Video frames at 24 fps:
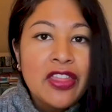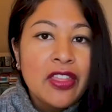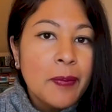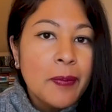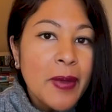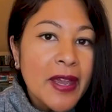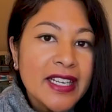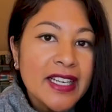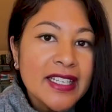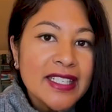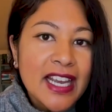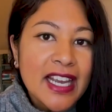
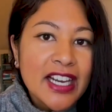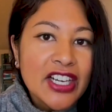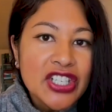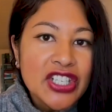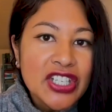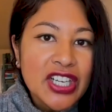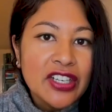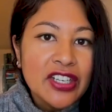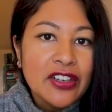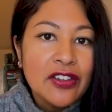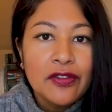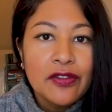pink
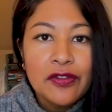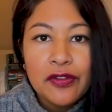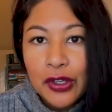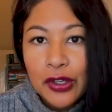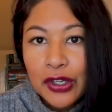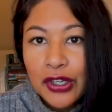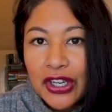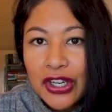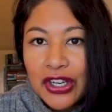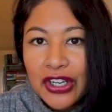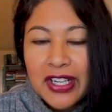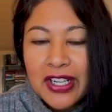section for
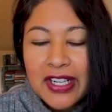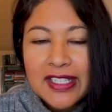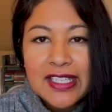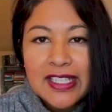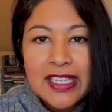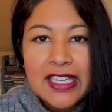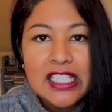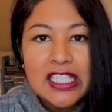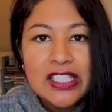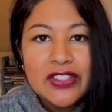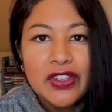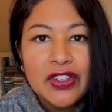
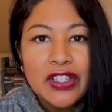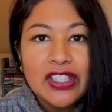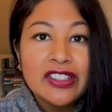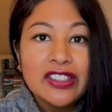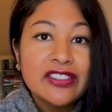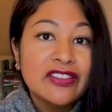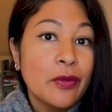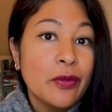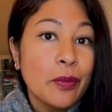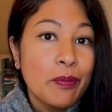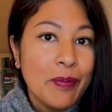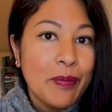girls is full
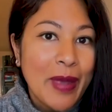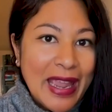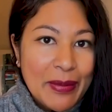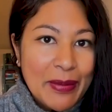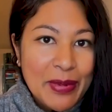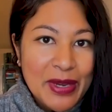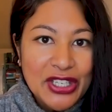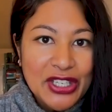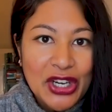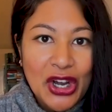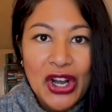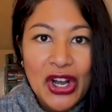of
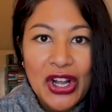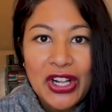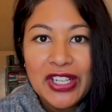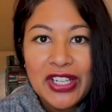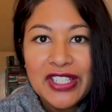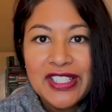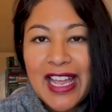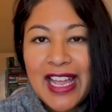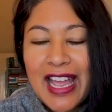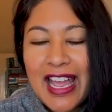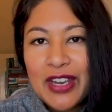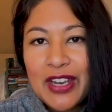baby
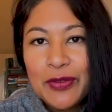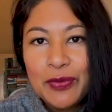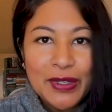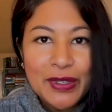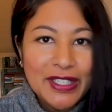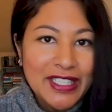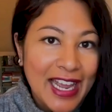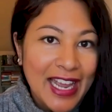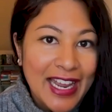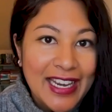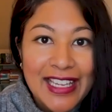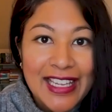dolls and
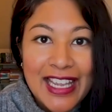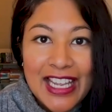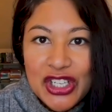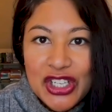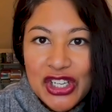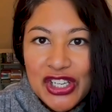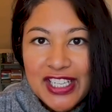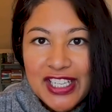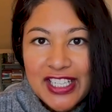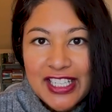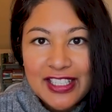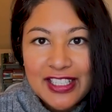pretend
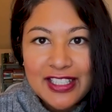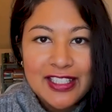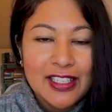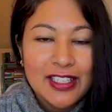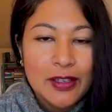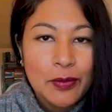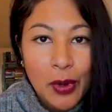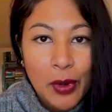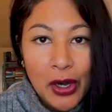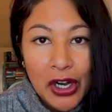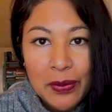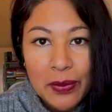kitchens
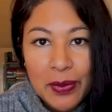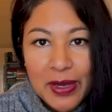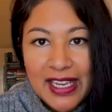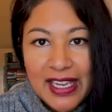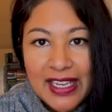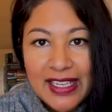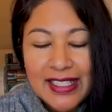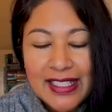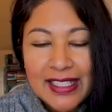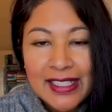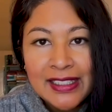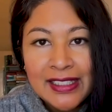and
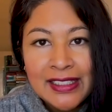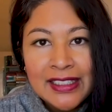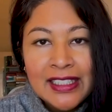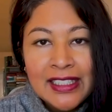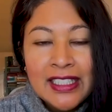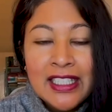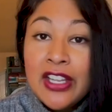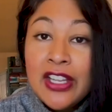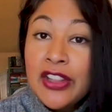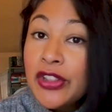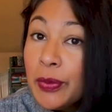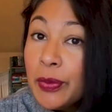Barbies.
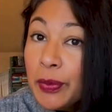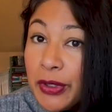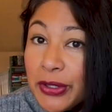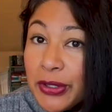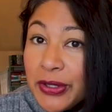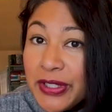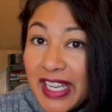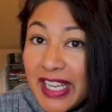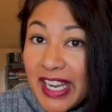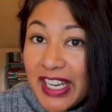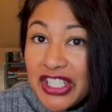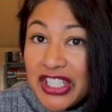The
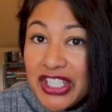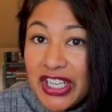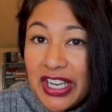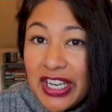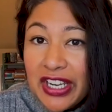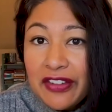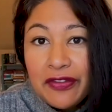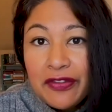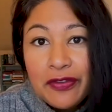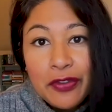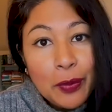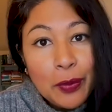blue
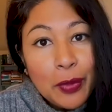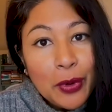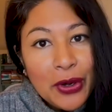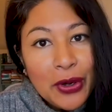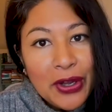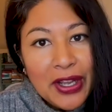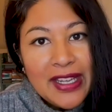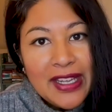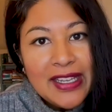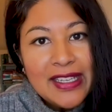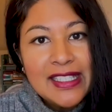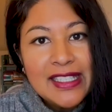section for
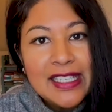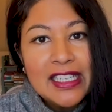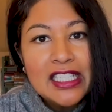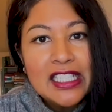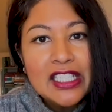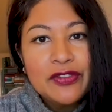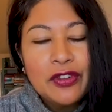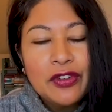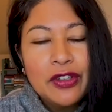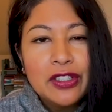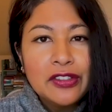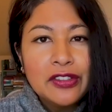boys
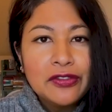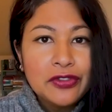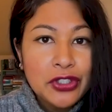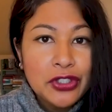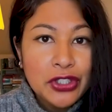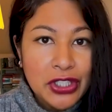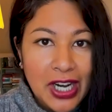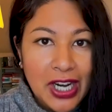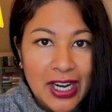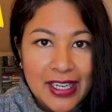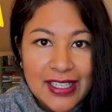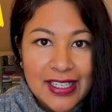is full
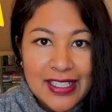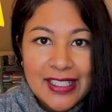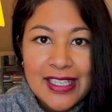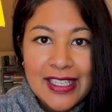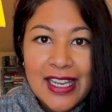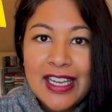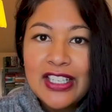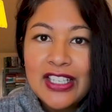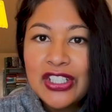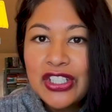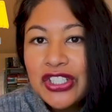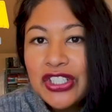of
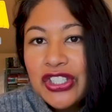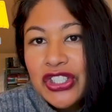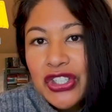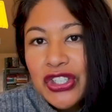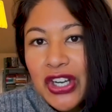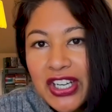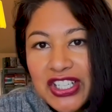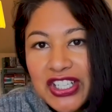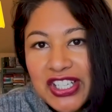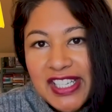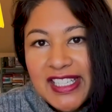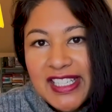trucks and
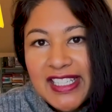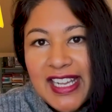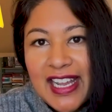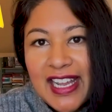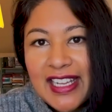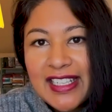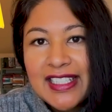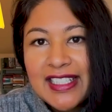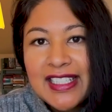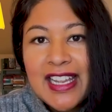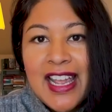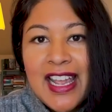construction
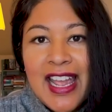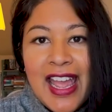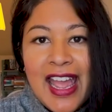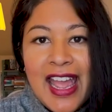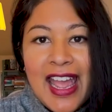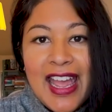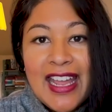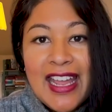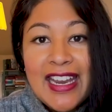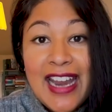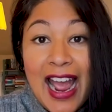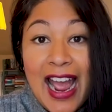sets
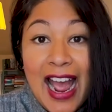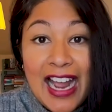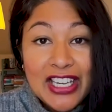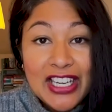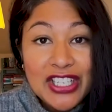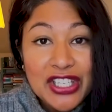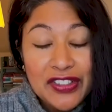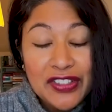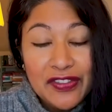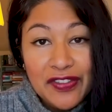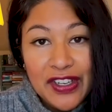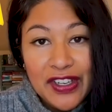and
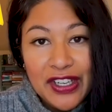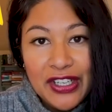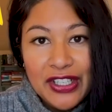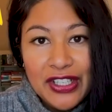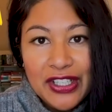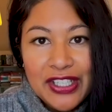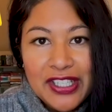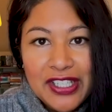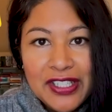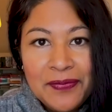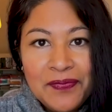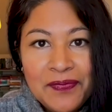action
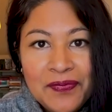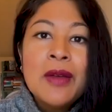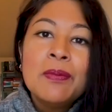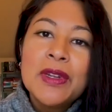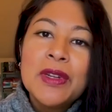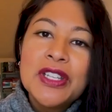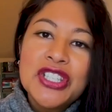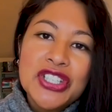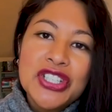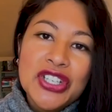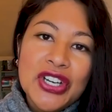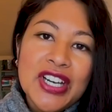figures.
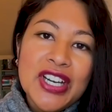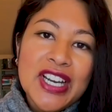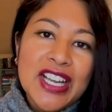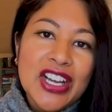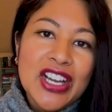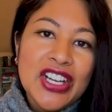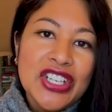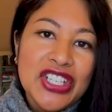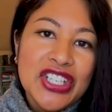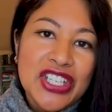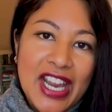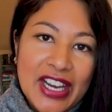But
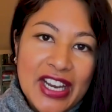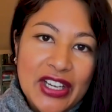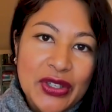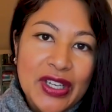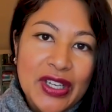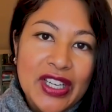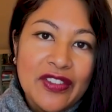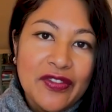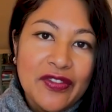starting on January